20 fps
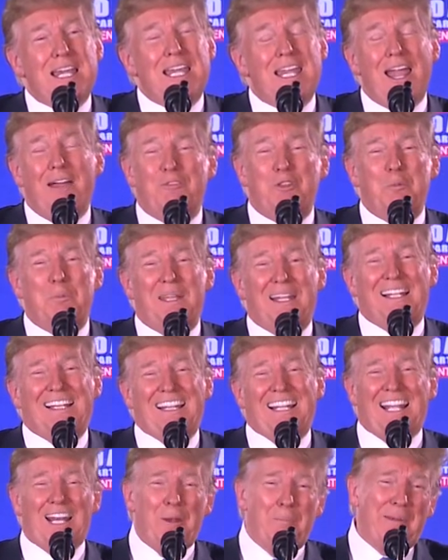You have to be a
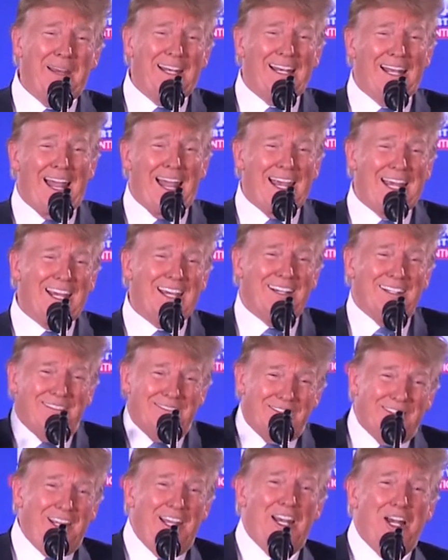little bit like,
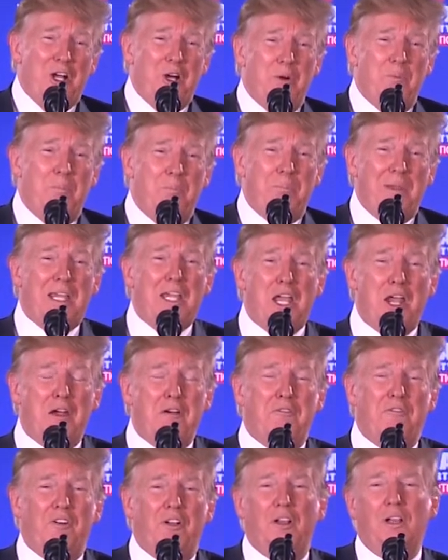you know, be
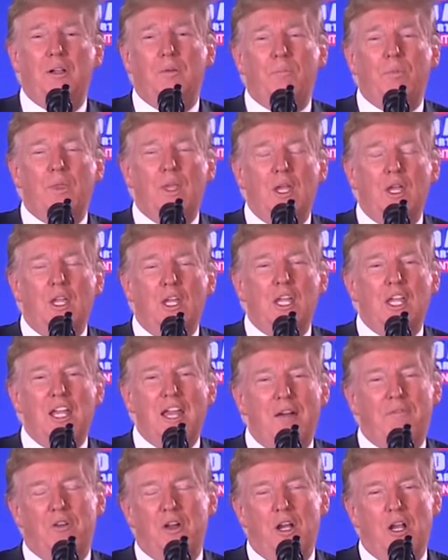careful. You
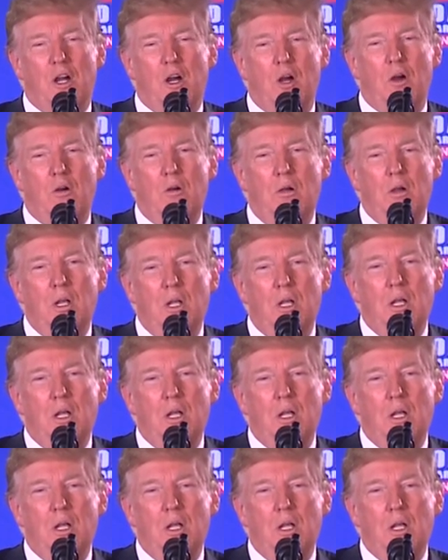never know.